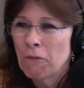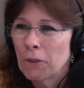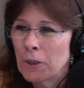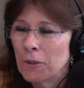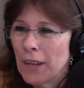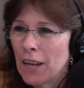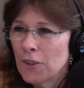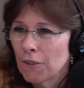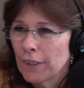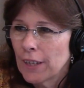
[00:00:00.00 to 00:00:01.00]
For you
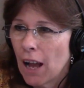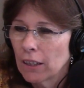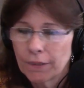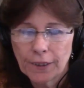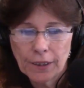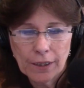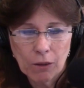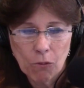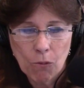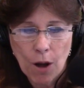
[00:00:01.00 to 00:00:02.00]
nature photographers
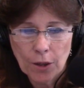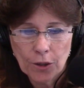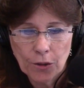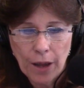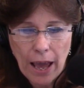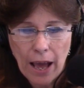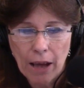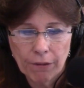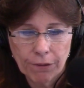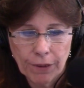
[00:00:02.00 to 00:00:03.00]
that want to
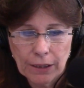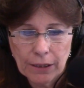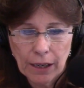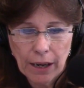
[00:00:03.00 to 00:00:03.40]
have, instead of